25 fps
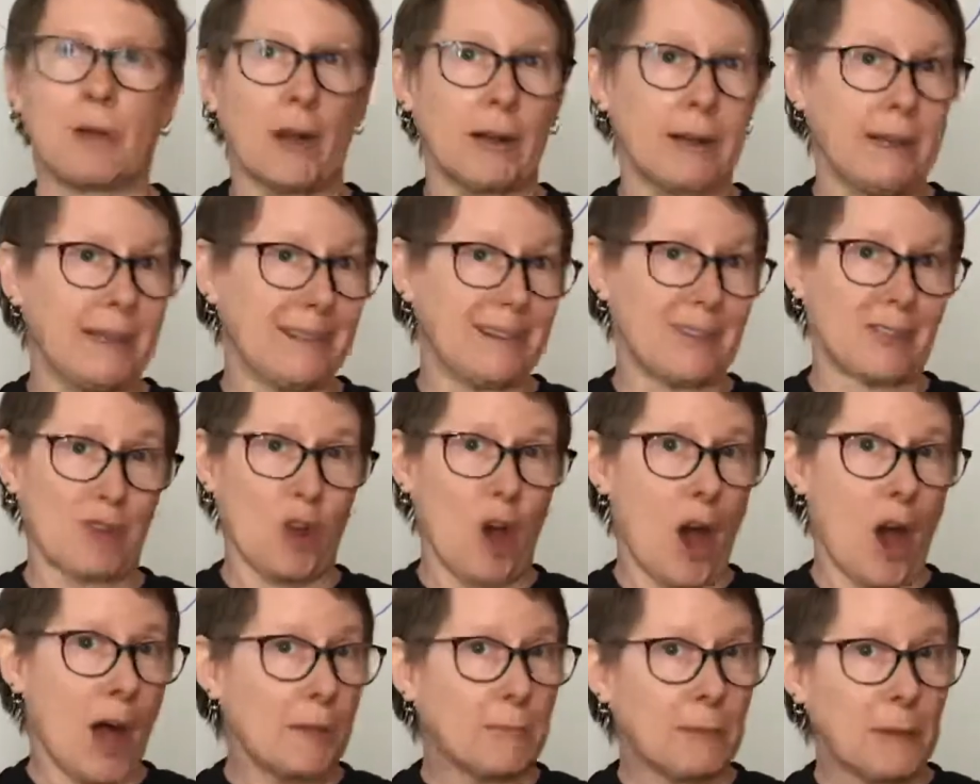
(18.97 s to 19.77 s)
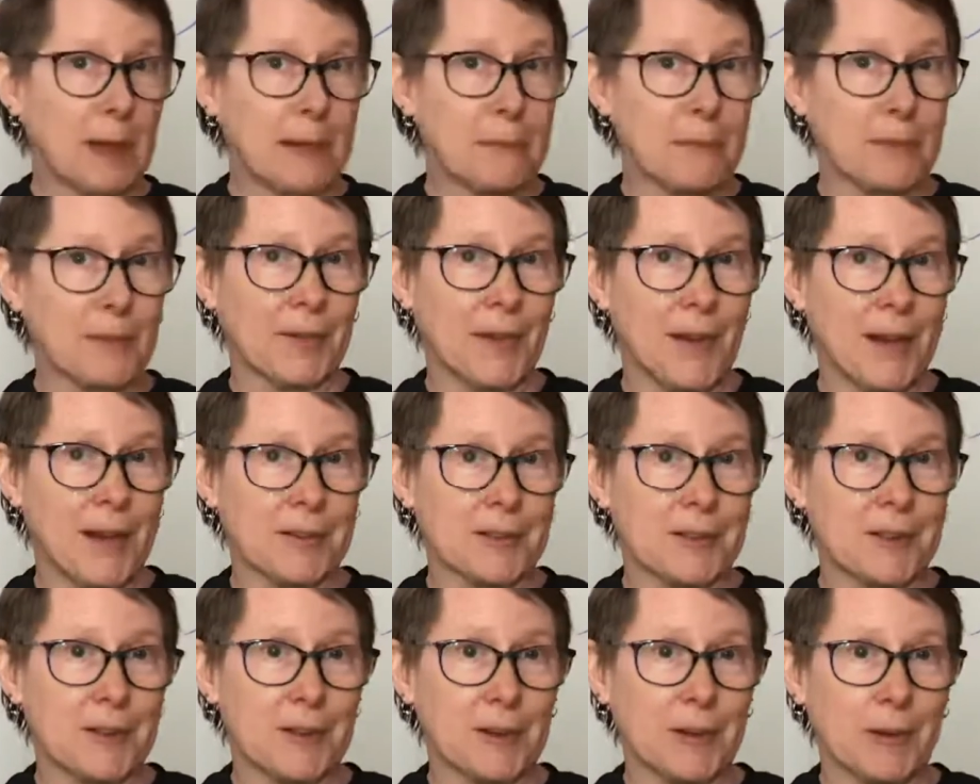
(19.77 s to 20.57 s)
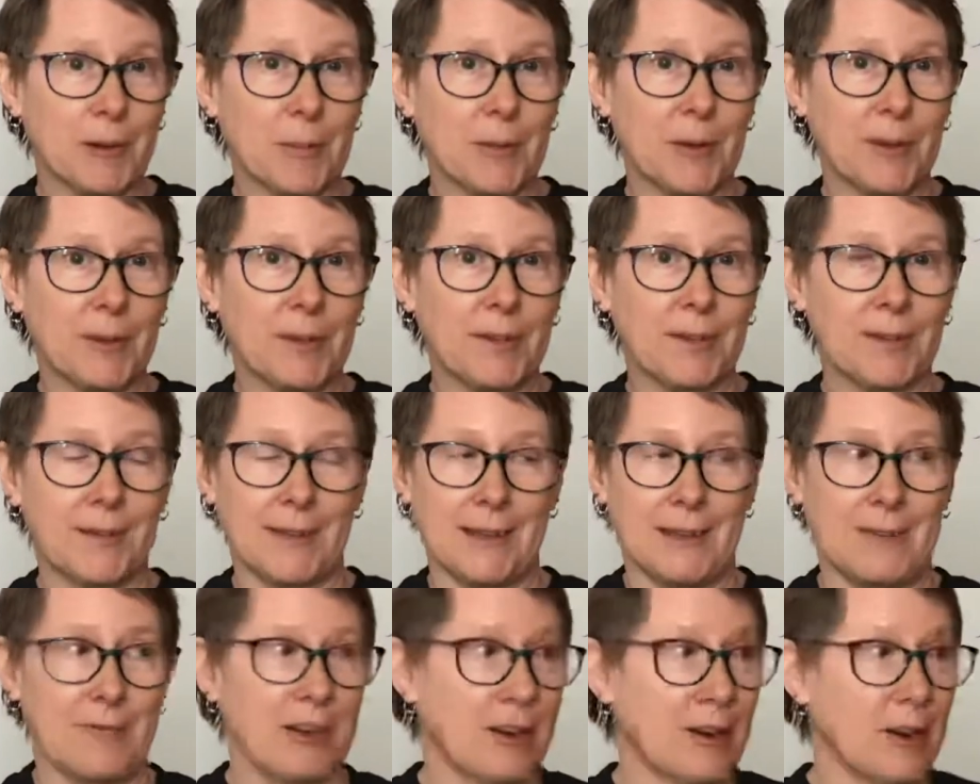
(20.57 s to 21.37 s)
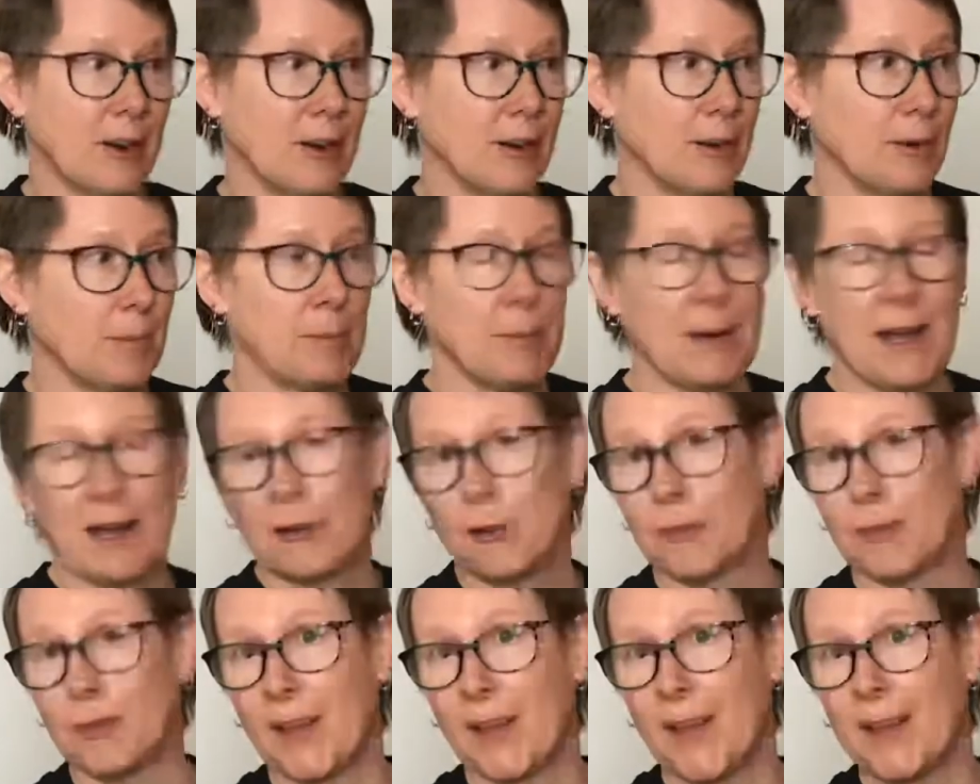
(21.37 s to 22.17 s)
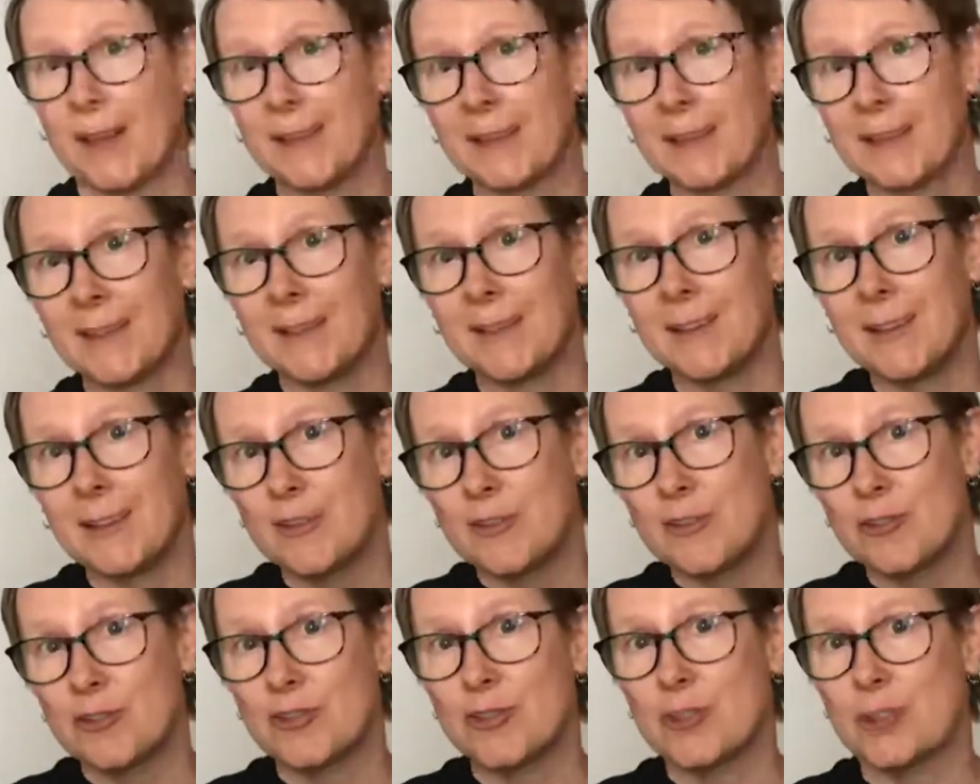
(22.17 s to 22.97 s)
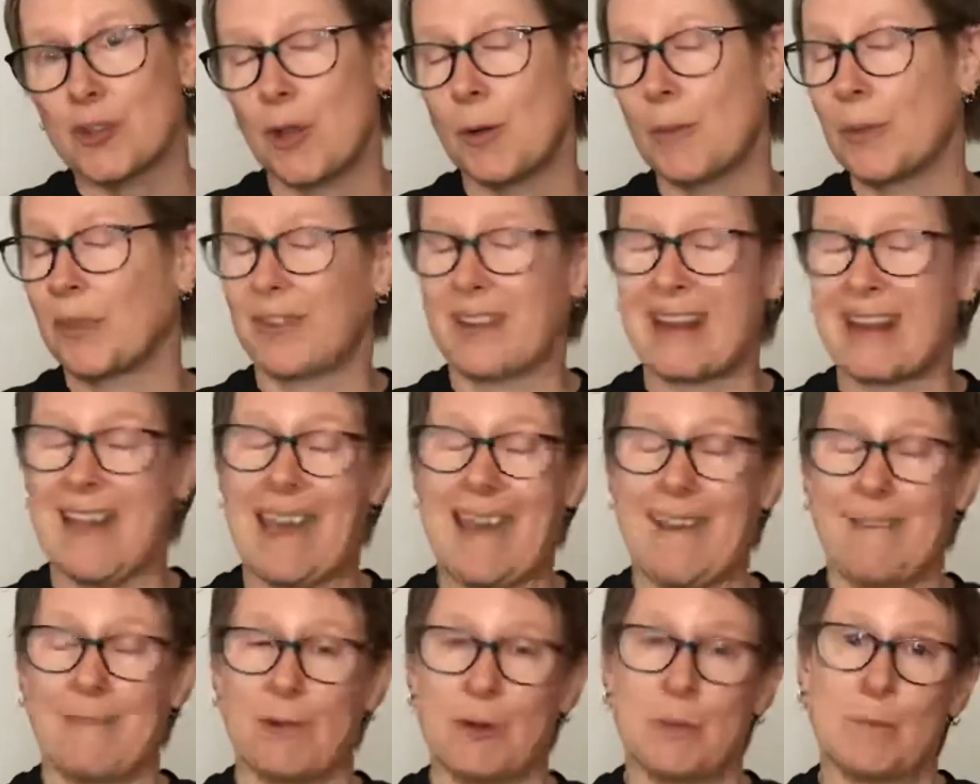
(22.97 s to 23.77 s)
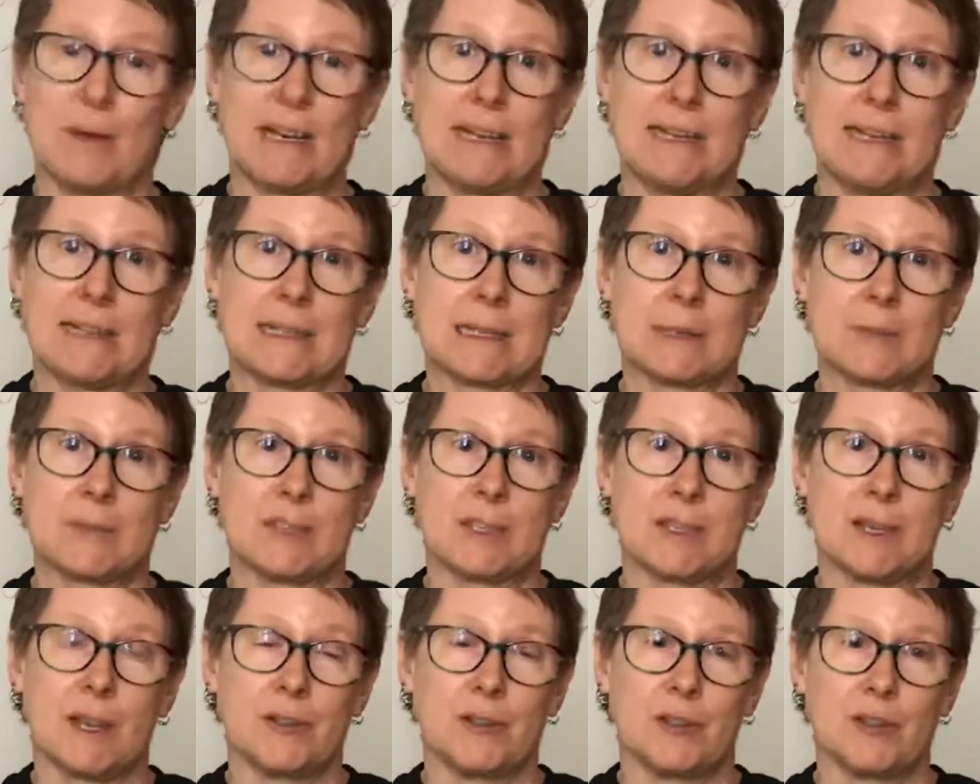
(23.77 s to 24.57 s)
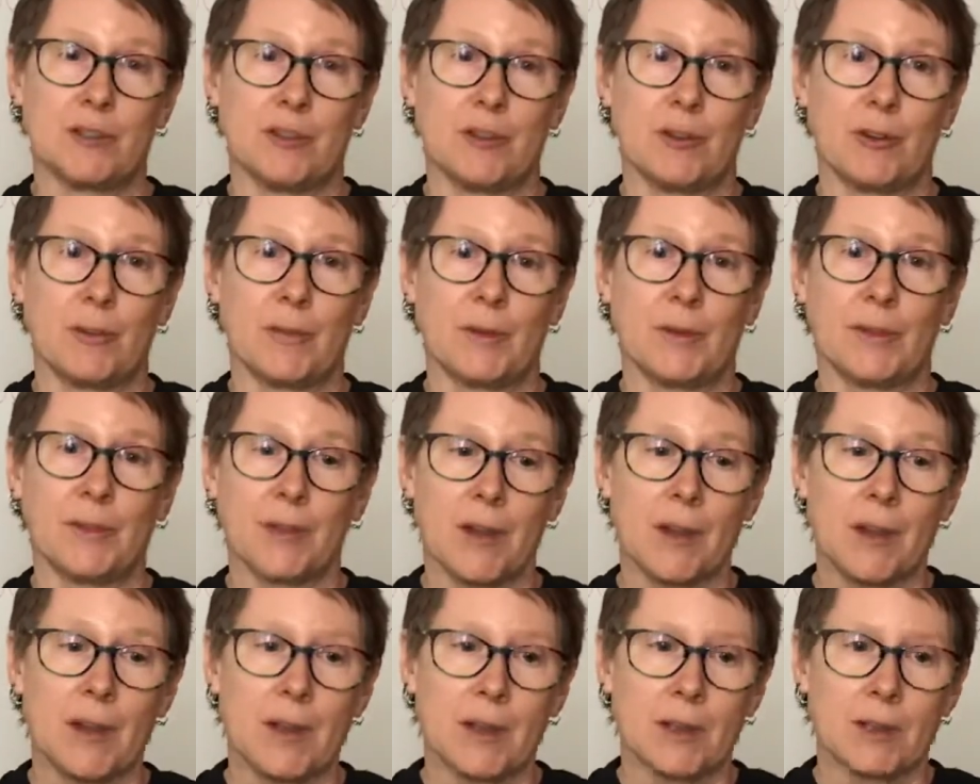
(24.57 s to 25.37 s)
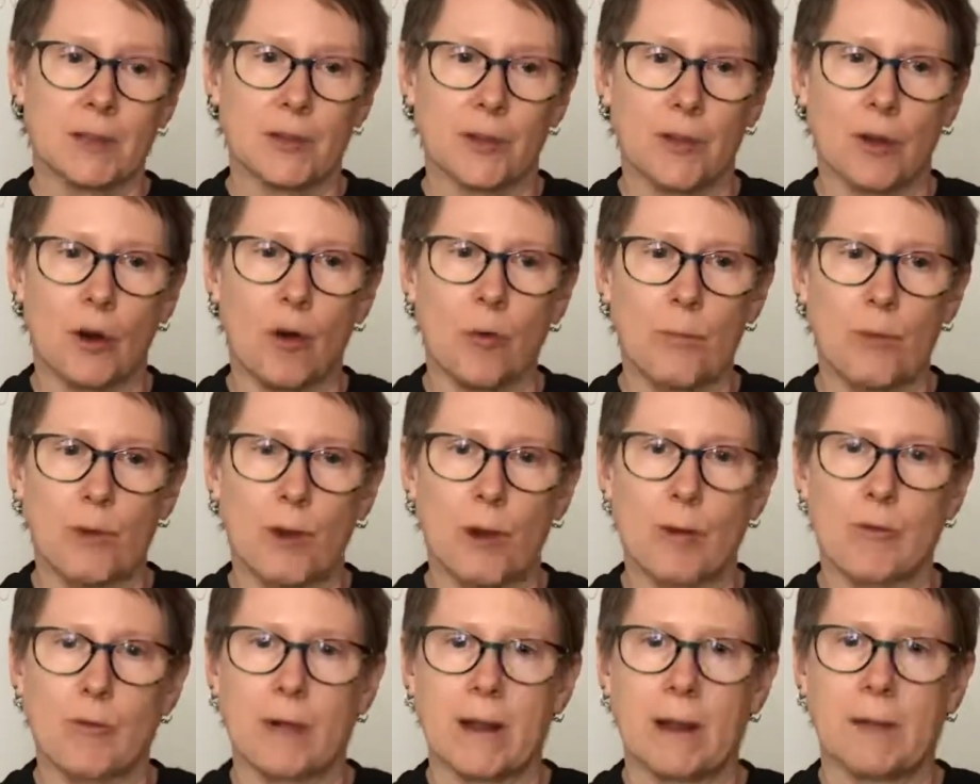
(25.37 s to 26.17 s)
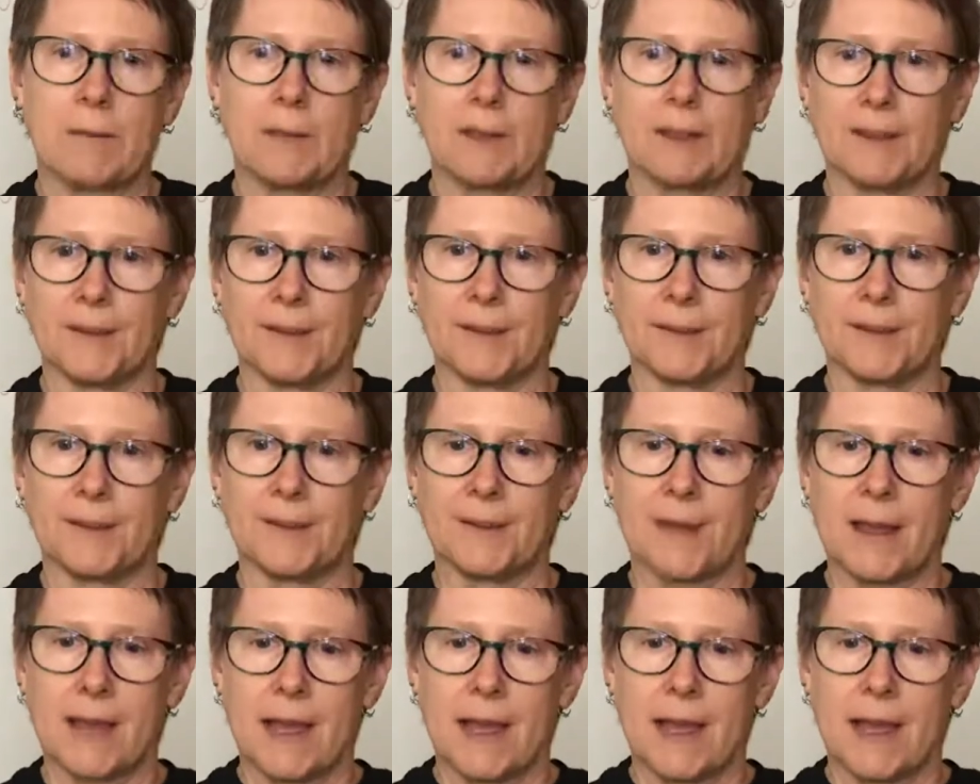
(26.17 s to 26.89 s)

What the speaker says: it's taught by massage therapists, even our biosciences teachers, almost everybody is a massage therapist. So the whole program is